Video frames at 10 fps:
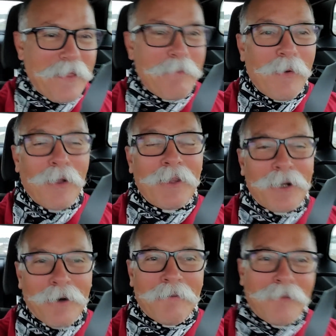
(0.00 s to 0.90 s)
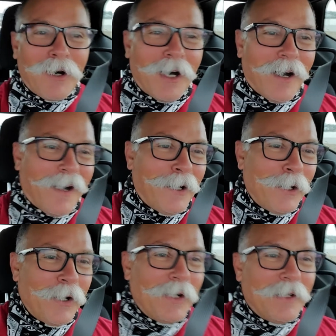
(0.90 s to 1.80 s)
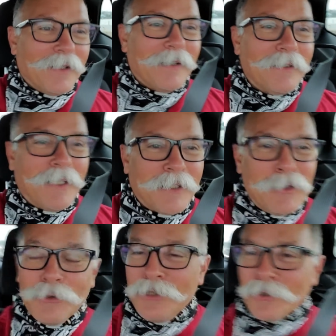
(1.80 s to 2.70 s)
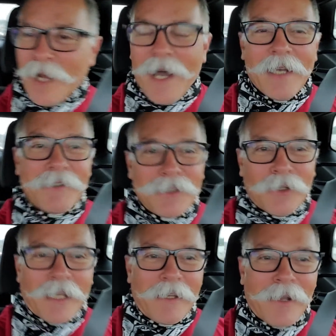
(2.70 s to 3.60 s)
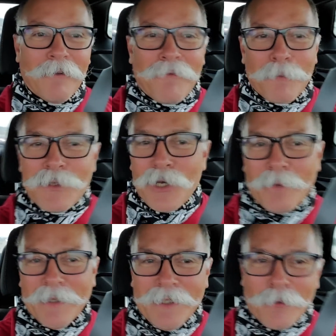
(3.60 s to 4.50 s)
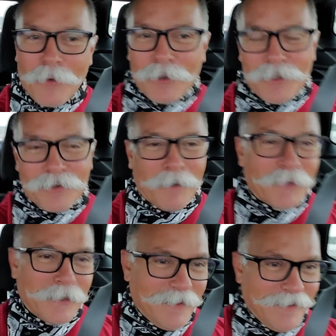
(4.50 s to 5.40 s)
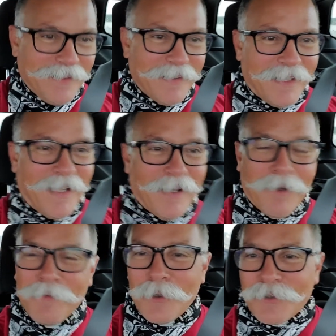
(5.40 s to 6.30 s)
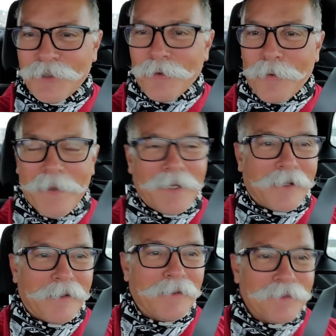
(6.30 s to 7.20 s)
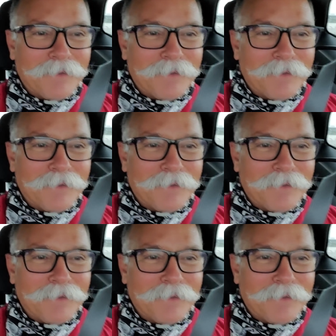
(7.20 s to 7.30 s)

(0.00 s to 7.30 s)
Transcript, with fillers: the mother of uh, the junior guys, you know, the girl from Germany or Russia or something. I love those European girls.